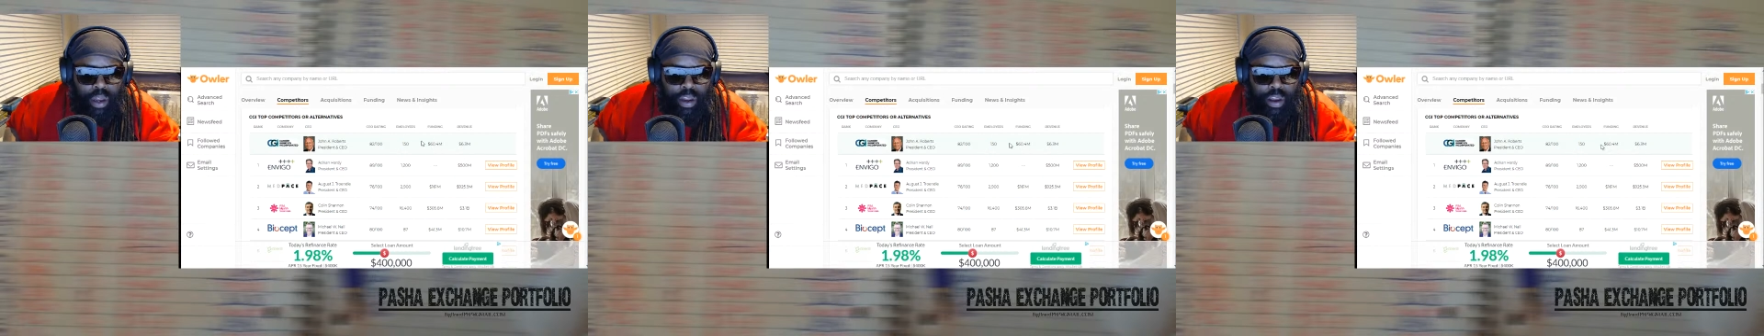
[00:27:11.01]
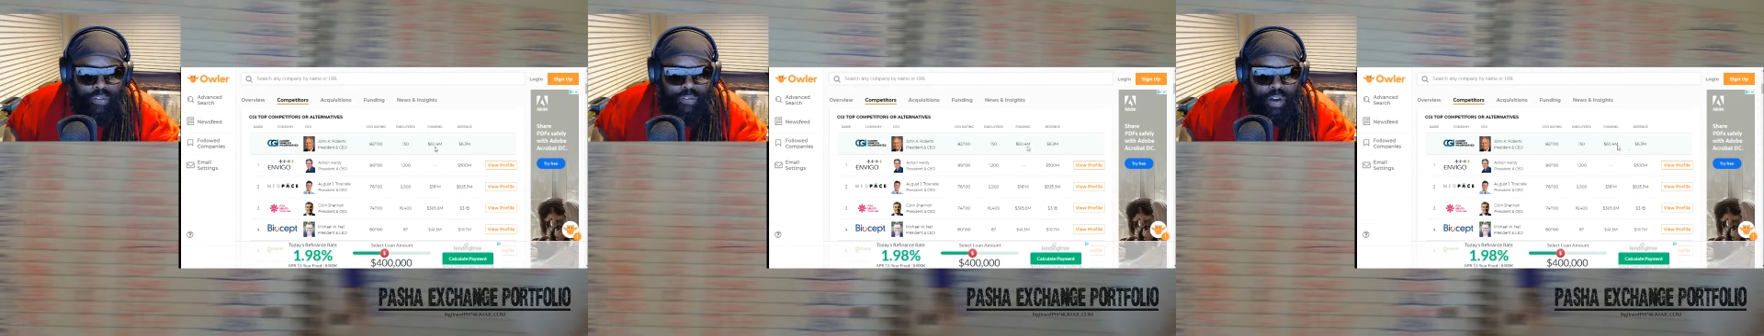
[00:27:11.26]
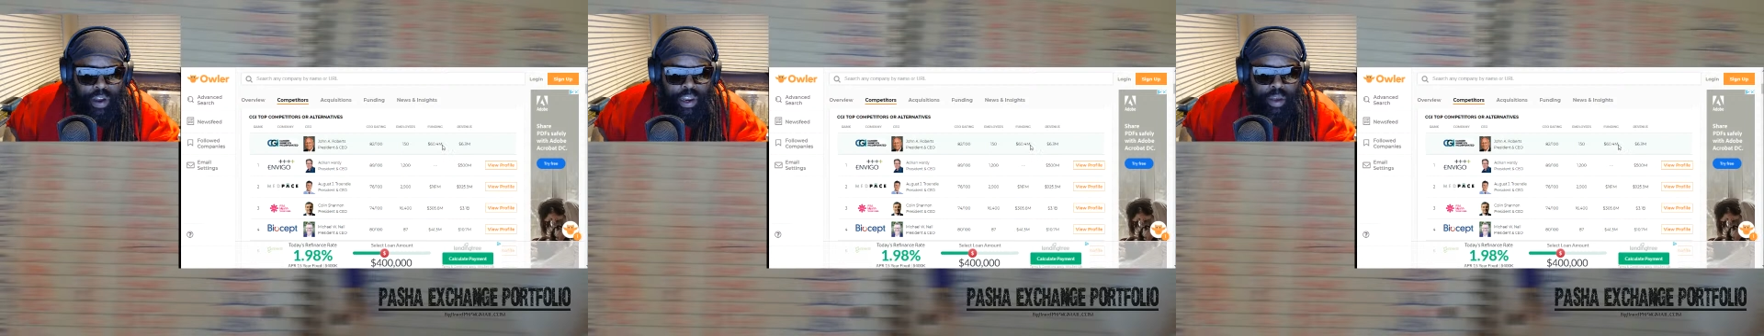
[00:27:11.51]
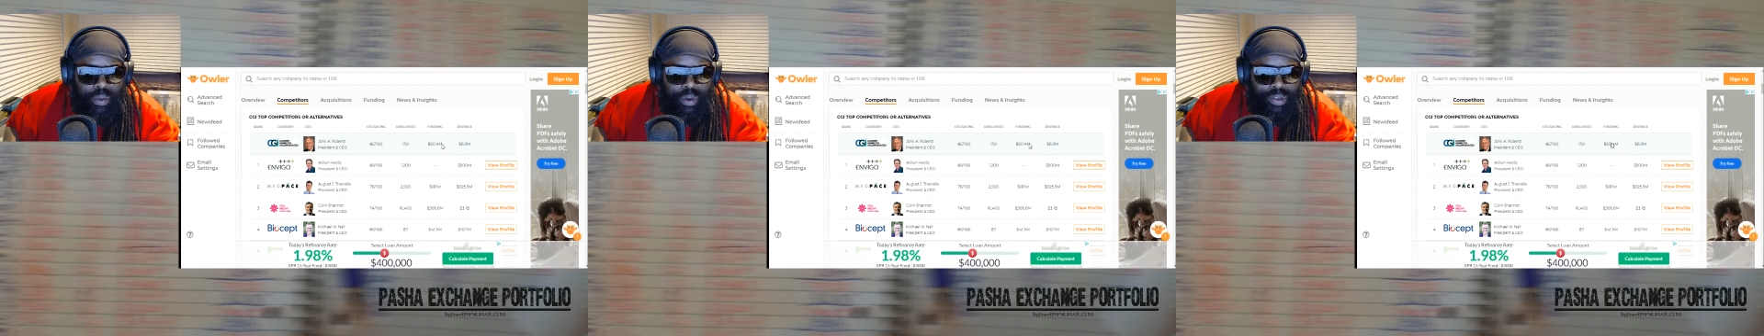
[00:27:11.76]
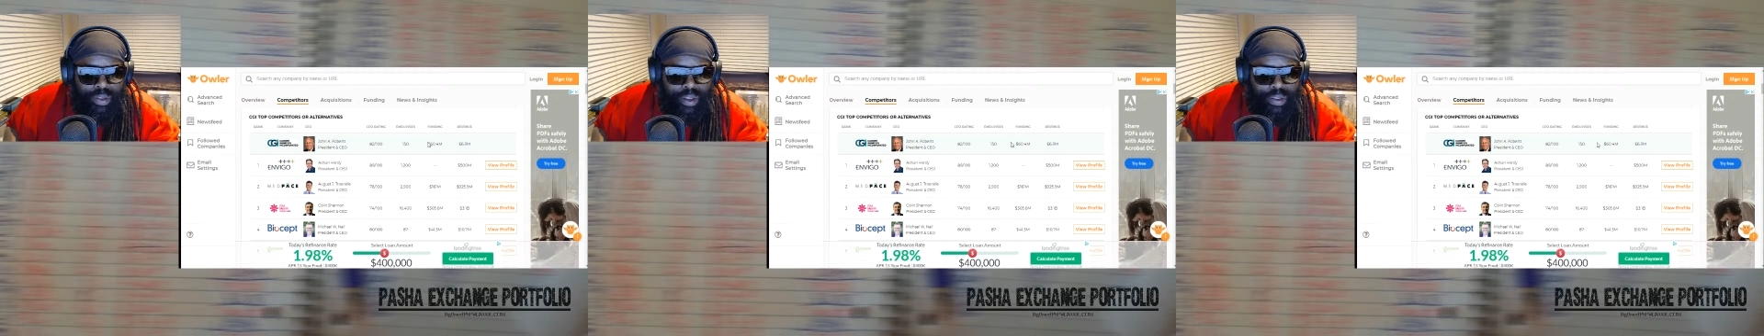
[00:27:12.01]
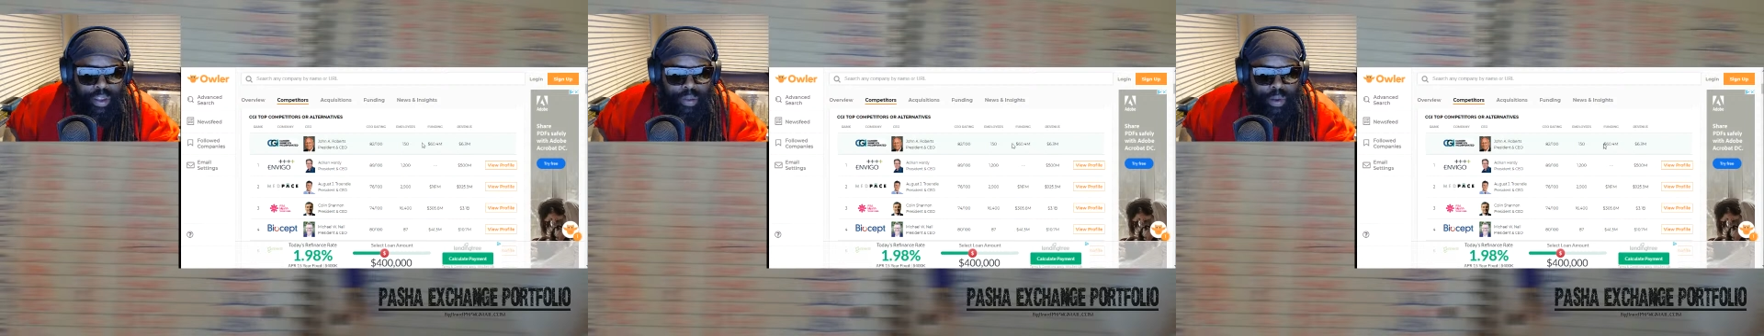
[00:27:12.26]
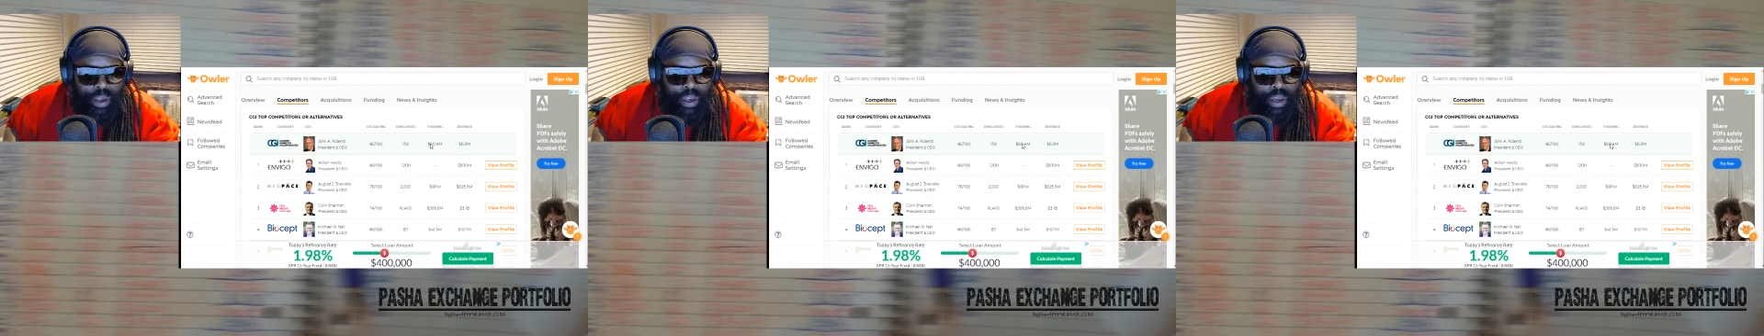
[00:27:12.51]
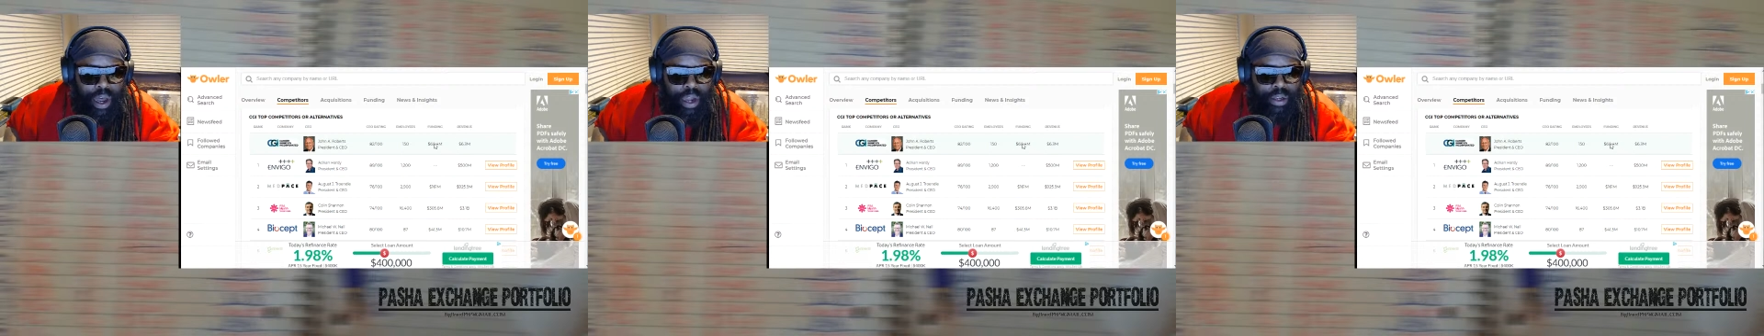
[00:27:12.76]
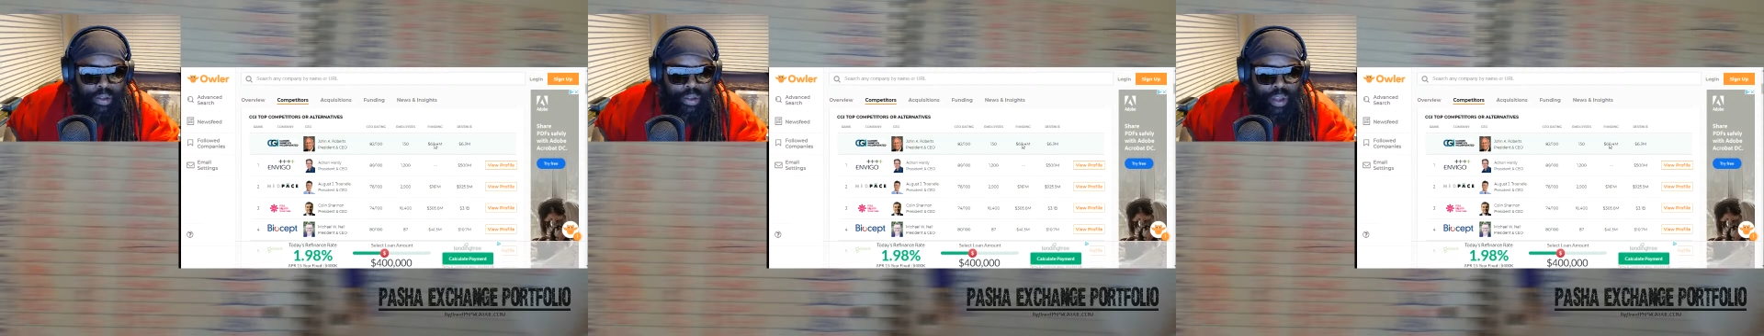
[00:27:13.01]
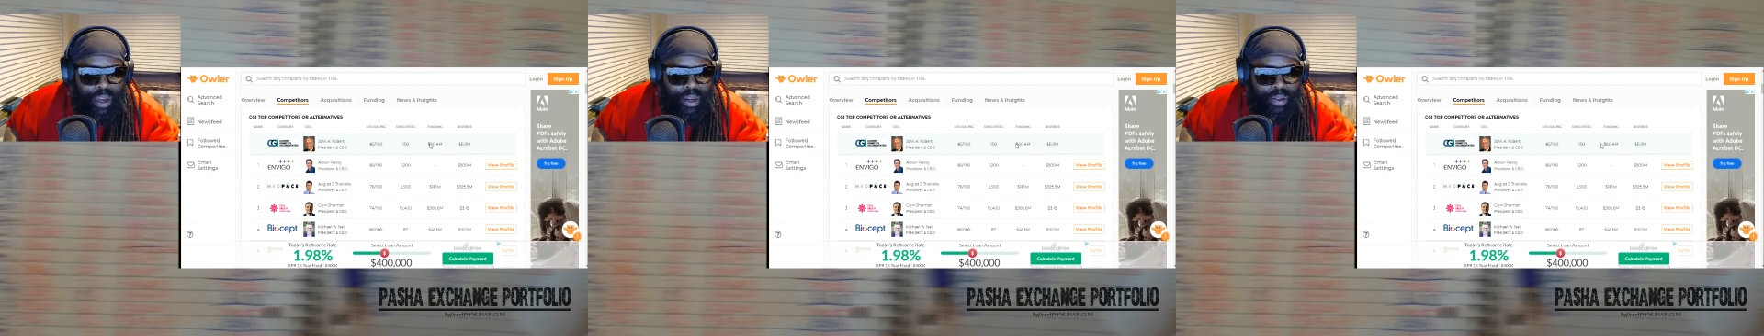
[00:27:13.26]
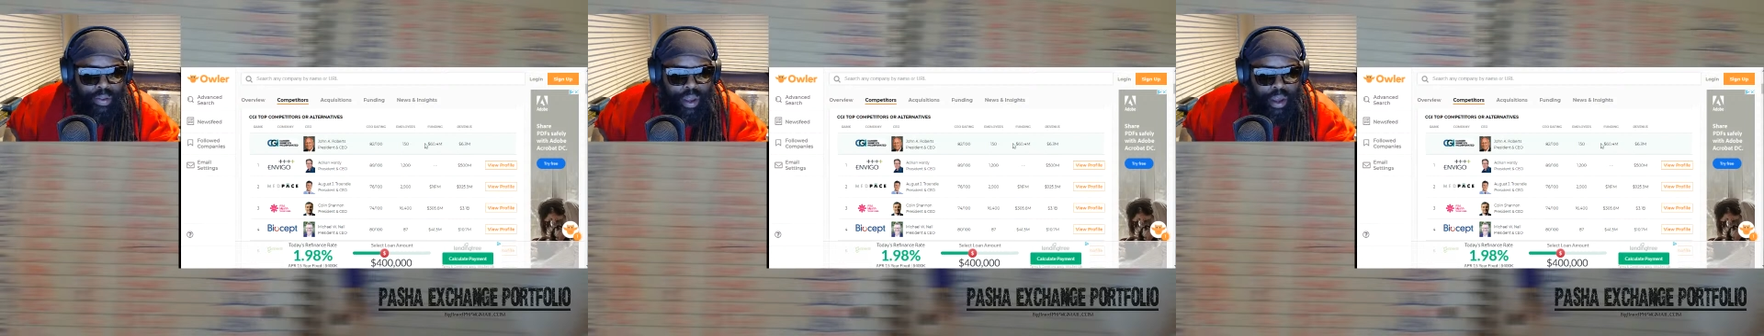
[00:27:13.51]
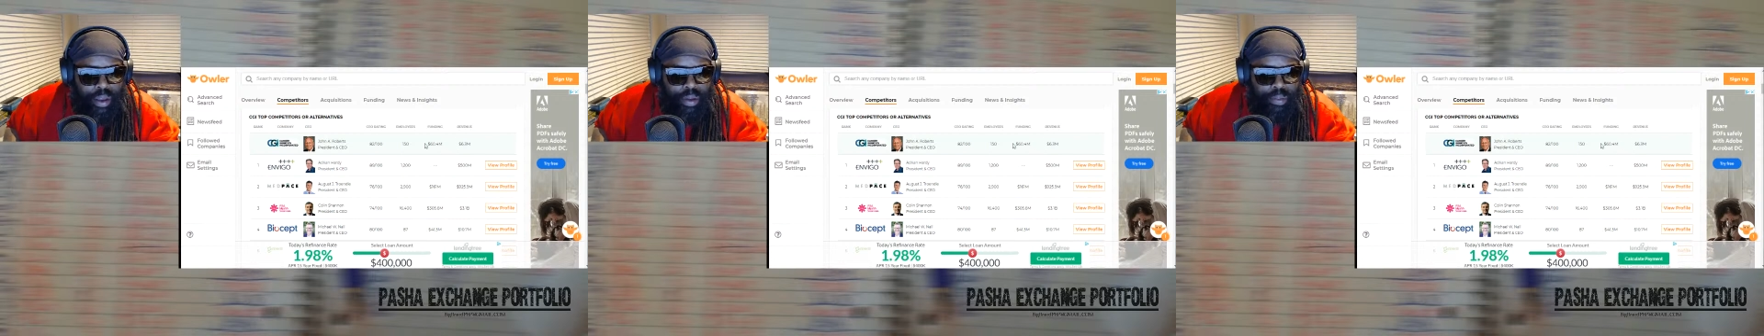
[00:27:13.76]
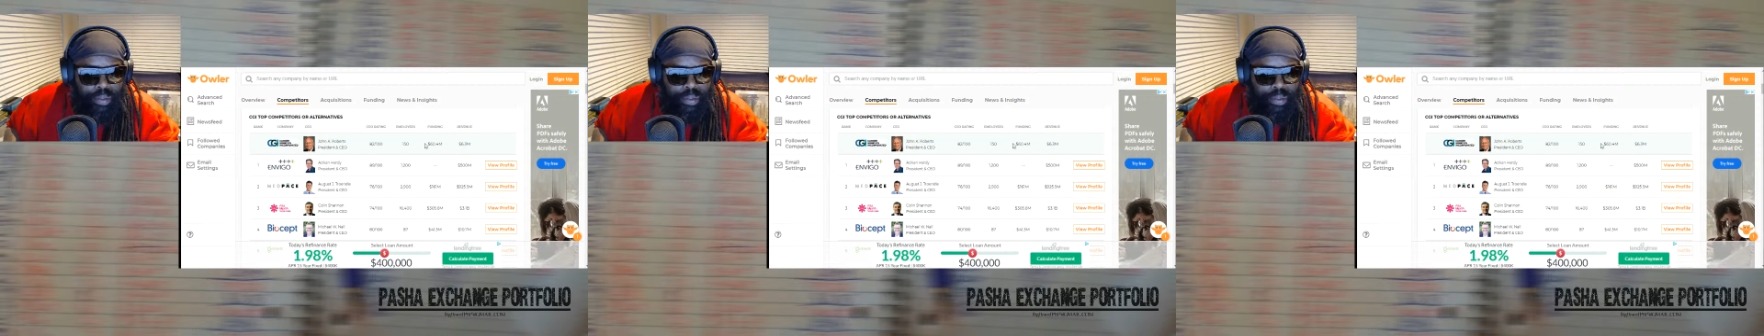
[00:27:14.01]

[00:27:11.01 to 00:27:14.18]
their funding was $60 million at this time.